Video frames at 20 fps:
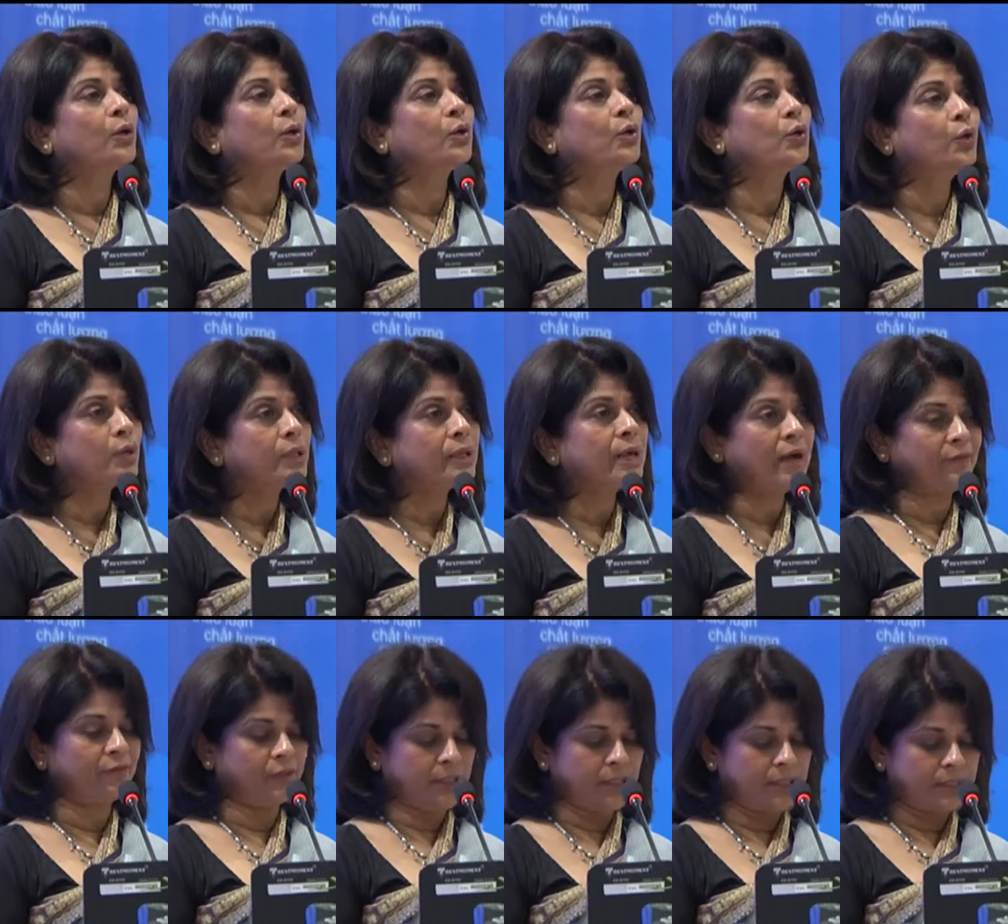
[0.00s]
Good
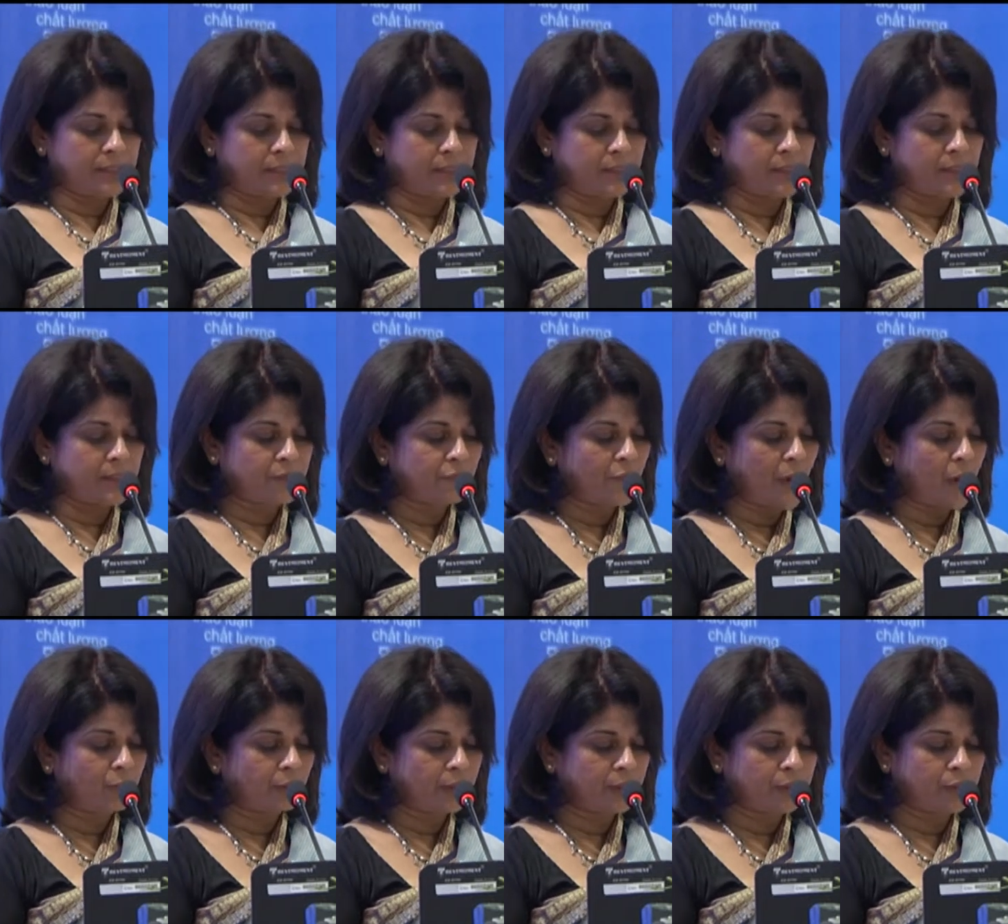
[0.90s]
governance is
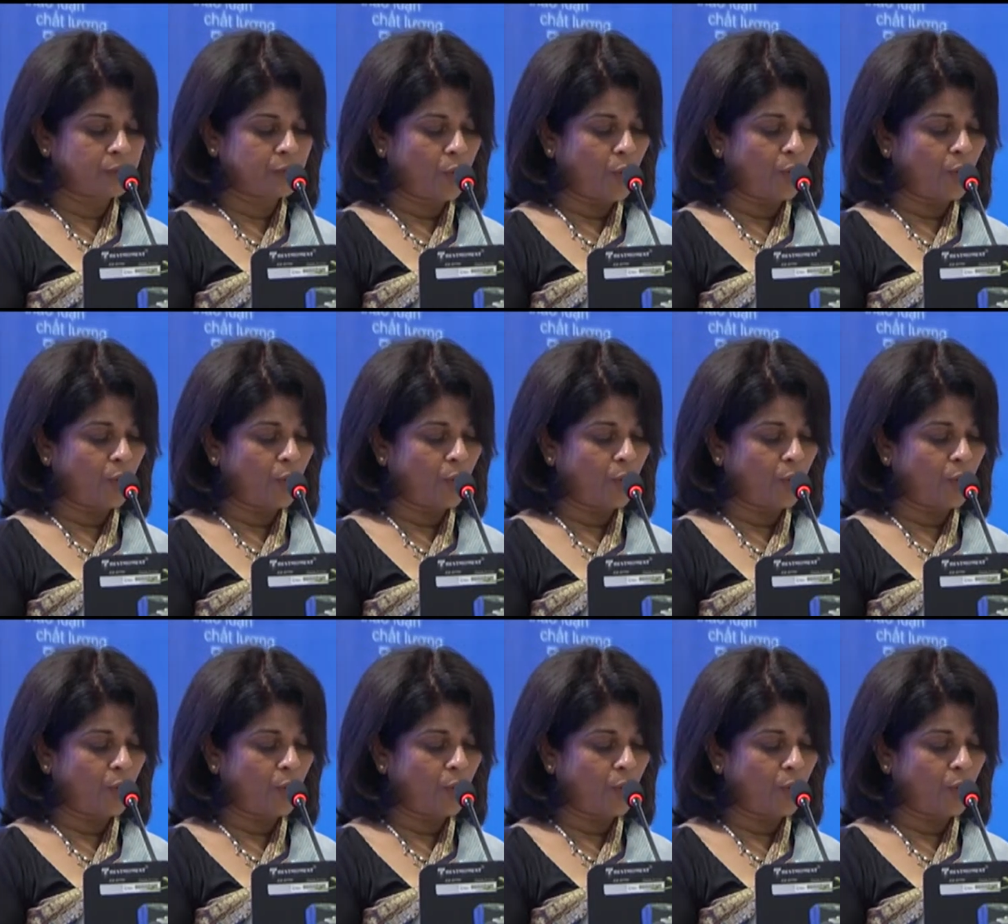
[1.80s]
founded